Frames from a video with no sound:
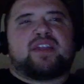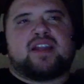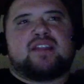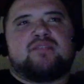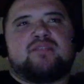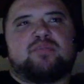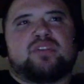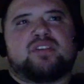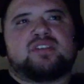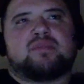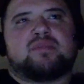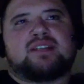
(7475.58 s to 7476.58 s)
even put
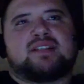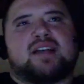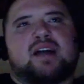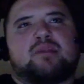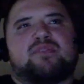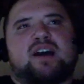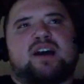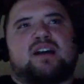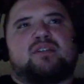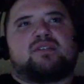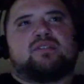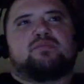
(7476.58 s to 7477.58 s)
this in my top 5
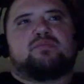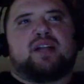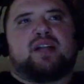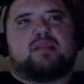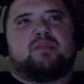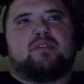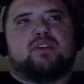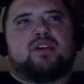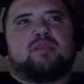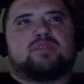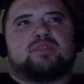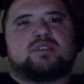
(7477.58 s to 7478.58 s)
of Black Mirror
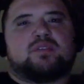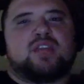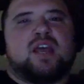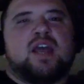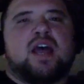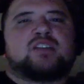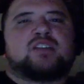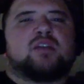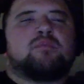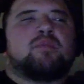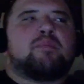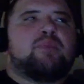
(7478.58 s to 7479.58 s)
episodes.
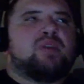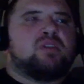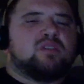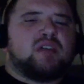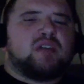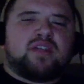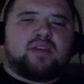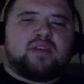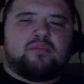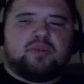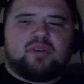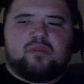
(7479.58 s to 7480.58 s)
I think
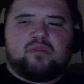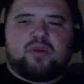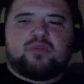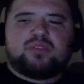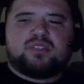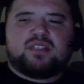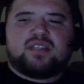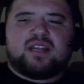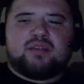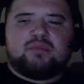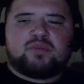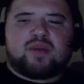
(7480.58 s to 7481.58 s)
Bill posted that he
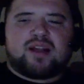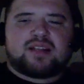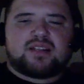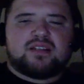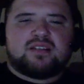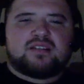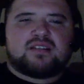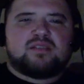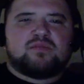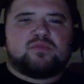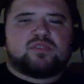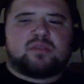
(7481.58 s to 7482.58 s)
was watching this, and
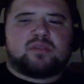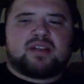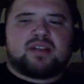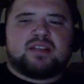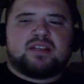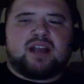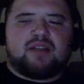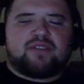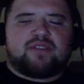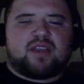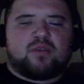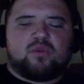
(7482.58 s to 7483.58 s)
somebody, I
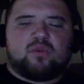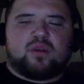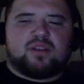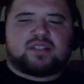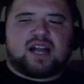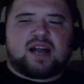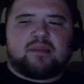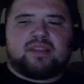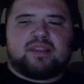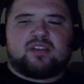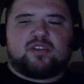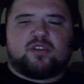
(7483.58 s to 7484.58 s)
forget who it was,
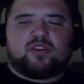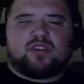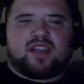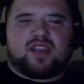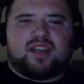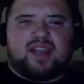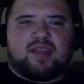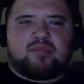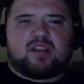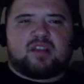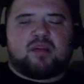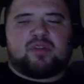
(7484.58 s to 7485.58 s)
commented on your thing and named a
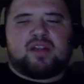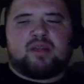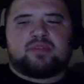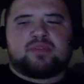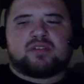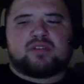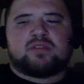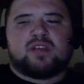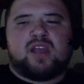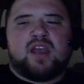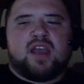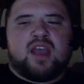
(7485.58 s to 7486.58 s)
couple episodes,
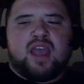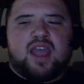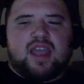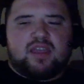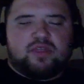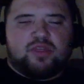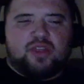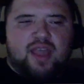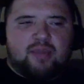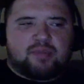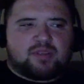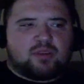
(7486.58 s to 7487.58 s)
and the
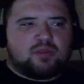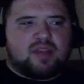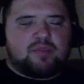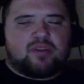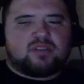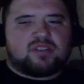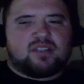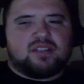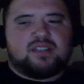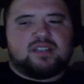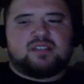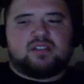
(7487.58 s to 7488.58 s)
episodes that person
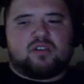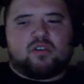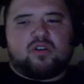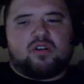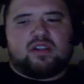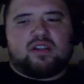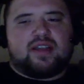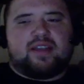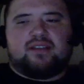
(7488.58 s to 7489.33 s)
listed are all like